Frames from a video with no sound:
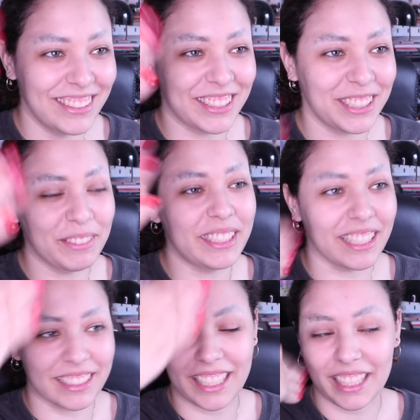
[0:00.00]
Trixie
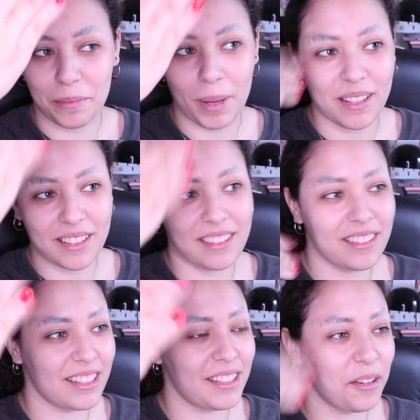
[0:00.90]
Mattel's like the best.
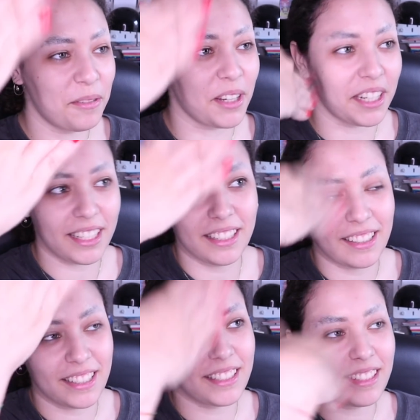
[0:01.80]
She's so funny.
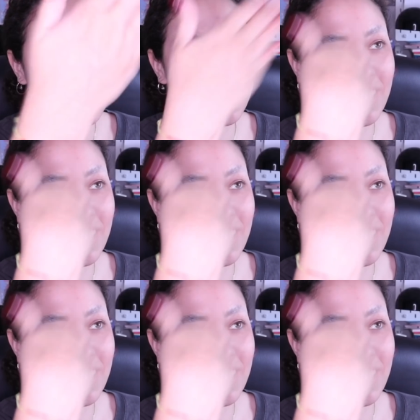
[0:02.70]
She's